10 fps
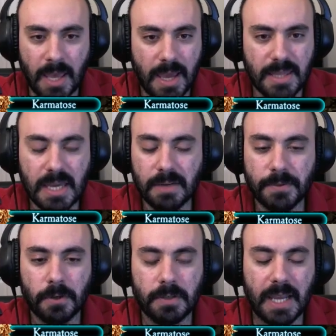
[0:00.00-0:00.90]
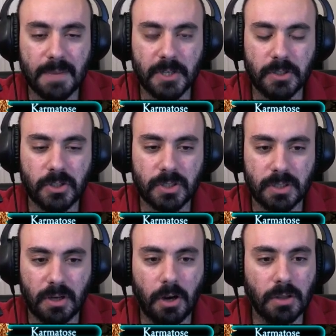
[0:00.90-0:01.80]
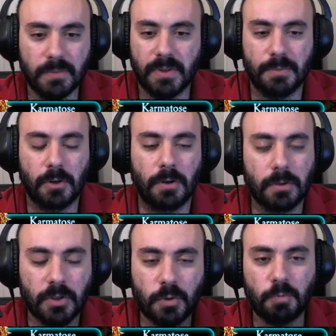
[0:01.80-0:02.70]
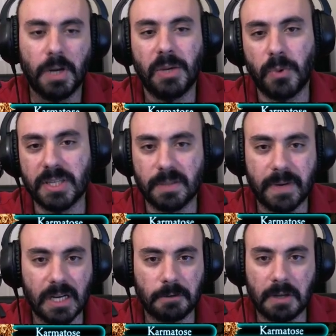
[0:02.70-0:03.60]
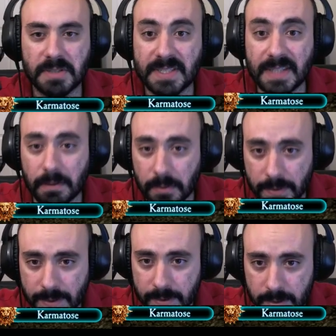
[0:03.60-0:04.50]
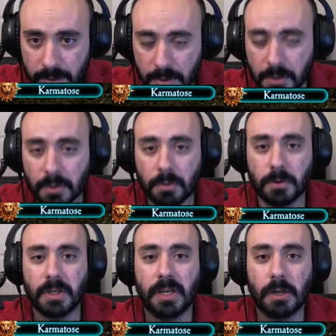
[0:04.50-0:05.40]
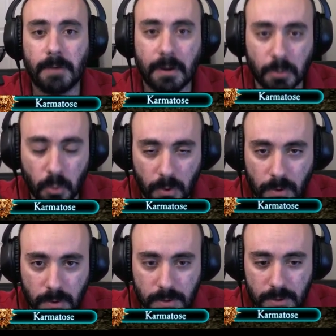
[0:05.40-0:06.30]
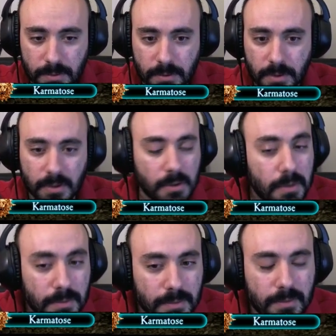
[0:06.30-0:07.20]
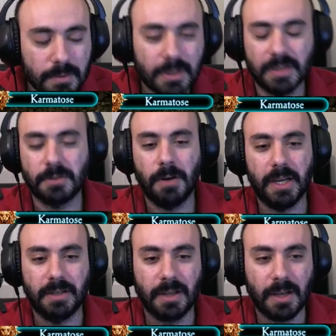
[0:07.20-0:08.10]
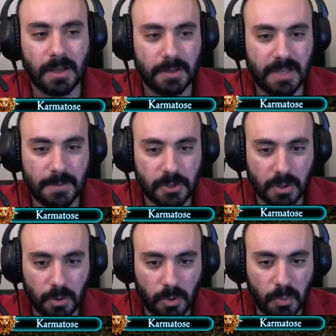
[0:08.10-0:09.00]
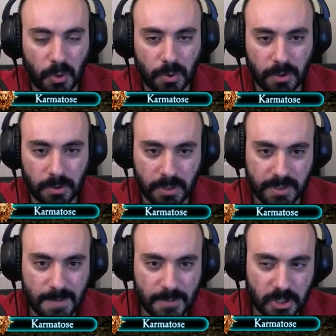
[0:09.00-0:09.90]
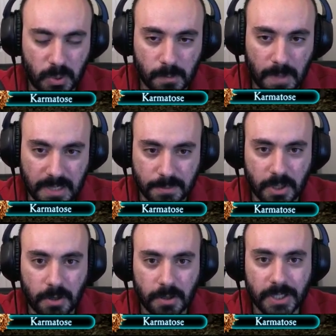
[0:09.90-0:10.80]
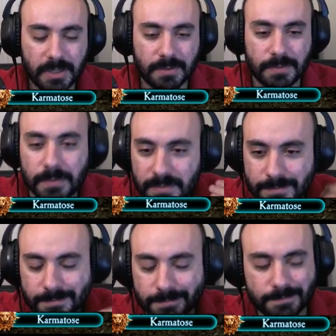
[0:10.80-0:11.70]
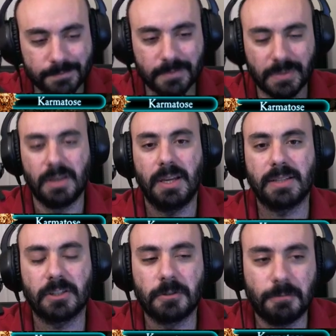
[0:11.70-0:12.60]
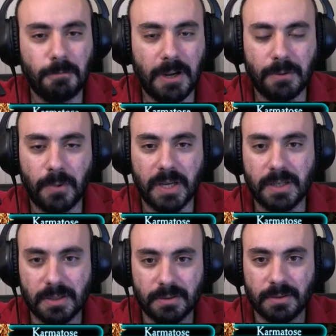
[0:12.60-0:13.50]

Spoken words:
And the end of turn damage, all of them are great ways of getting around stealth or getting around ward. It's great. Damage to the whole board, damage to a random target. It's a great way to,